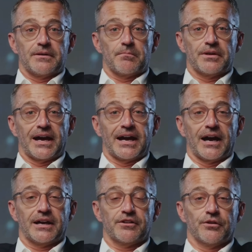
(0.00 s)
with
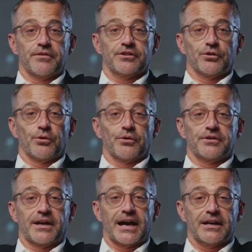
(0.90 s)
AI driven
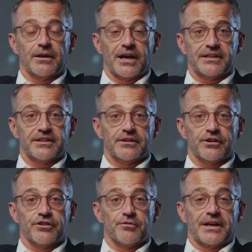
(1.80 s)
tools analyzing
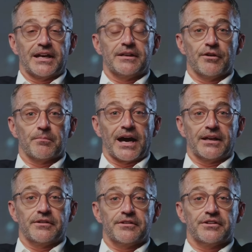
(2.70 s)
user behavior
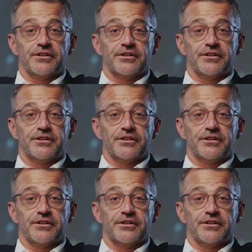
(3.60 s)
patterns